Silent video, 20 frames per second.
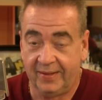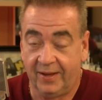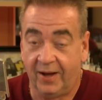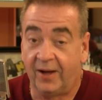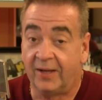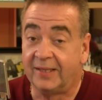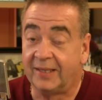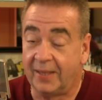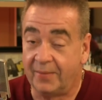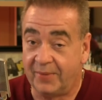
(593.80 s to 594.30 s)

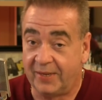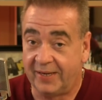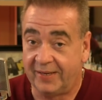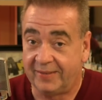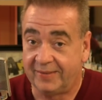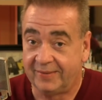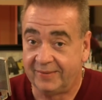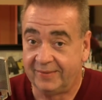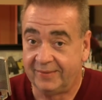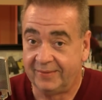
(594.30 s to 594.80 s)
Unlimited.
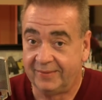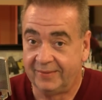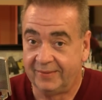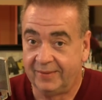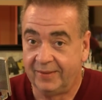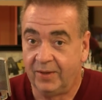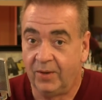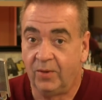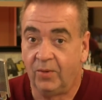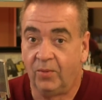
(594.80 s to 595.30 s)

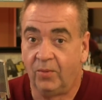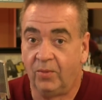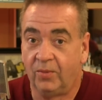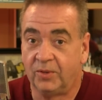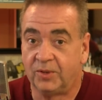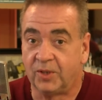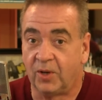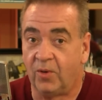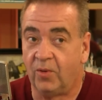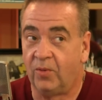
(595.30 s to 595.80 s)

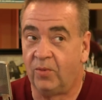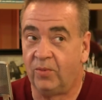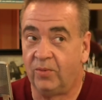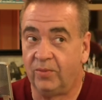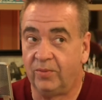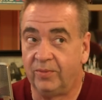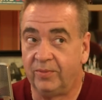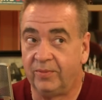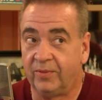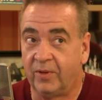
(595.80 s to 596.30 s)
So
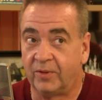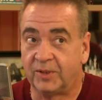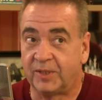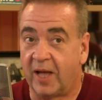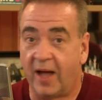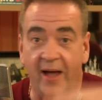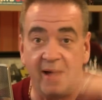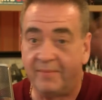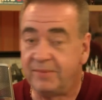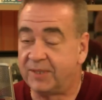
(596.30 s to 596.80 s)
those
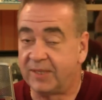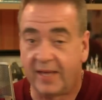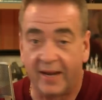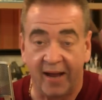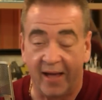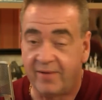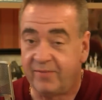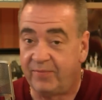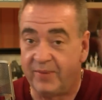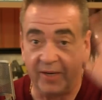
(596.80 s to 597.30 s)
times that
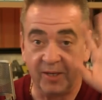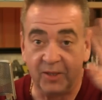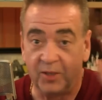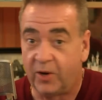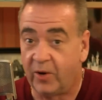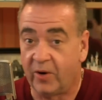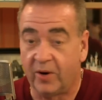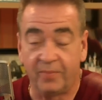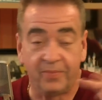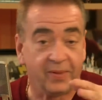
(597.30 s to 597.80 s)
I've been in
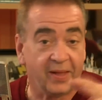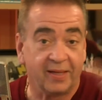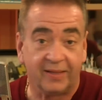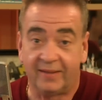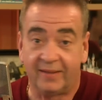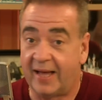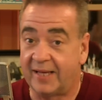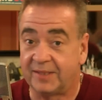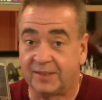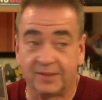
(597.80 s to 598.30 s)
Europe, like
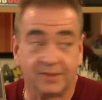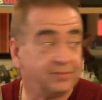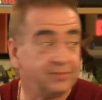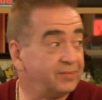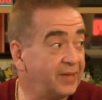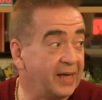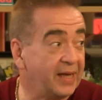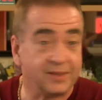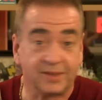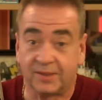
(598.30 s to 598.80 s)
last
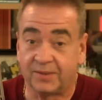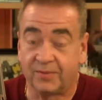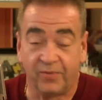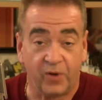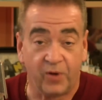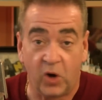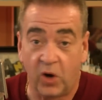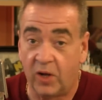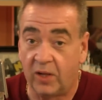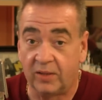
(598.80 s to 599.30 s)

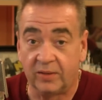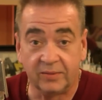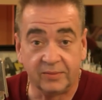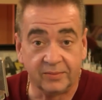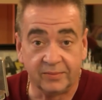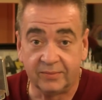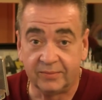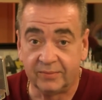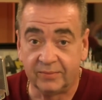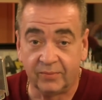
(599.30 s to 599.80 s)
fall,
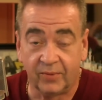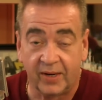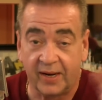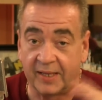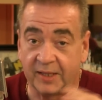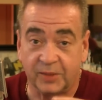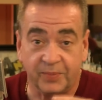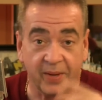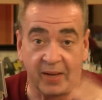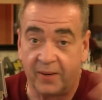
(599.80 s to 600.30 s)
when I
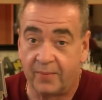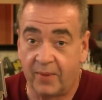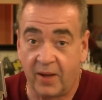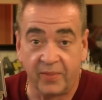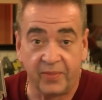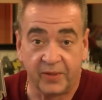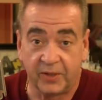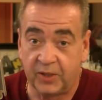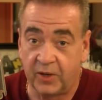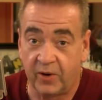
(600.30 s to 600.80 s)
spent a
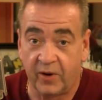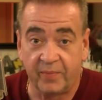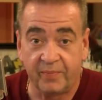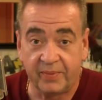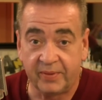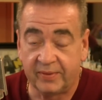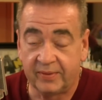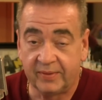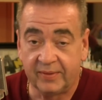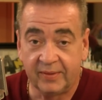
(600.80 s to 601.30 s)
month in Europe,
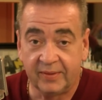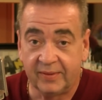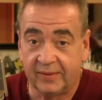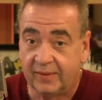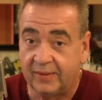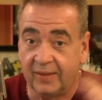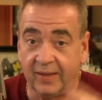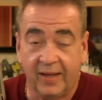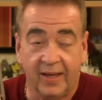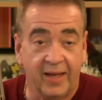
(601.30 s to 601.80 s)

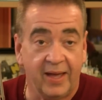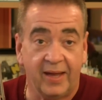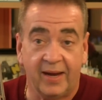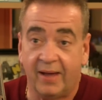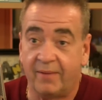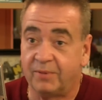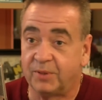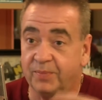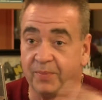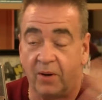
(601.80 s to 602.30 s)
and
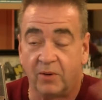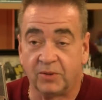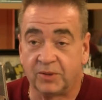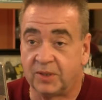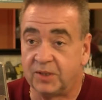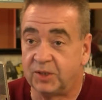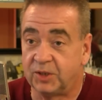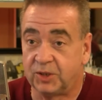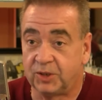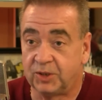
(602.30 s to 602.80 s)
I was
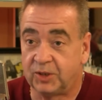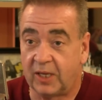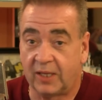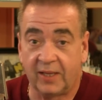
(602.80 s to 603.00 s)
posting shit